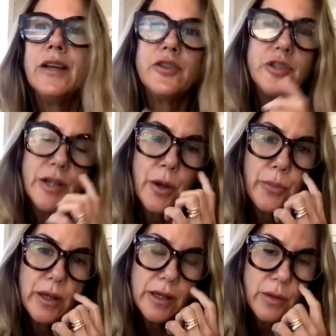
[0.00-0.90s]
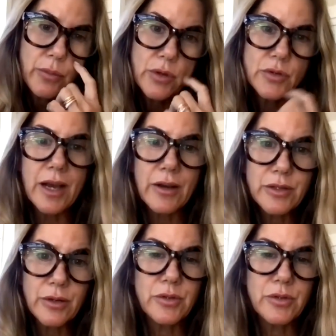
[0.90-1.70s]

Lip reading: She opened Muse House.